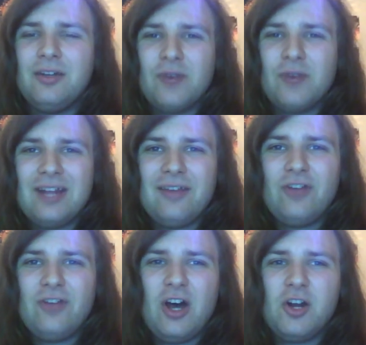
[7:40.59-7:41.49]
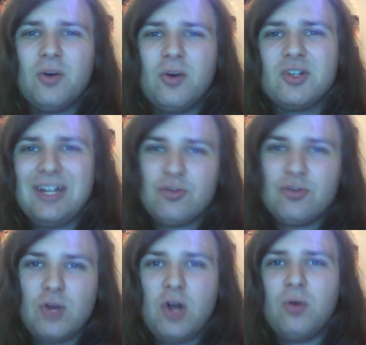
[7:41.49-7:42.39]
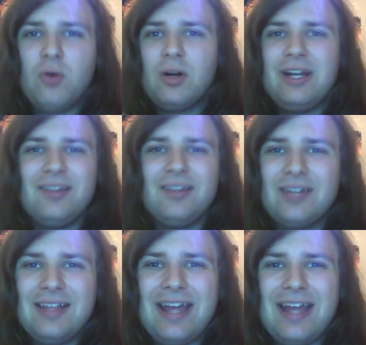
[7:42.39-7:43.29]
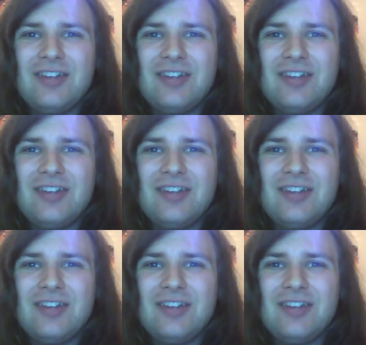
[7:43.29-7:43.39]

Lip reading: Grand Theft Auto or Saints Row or anything like that.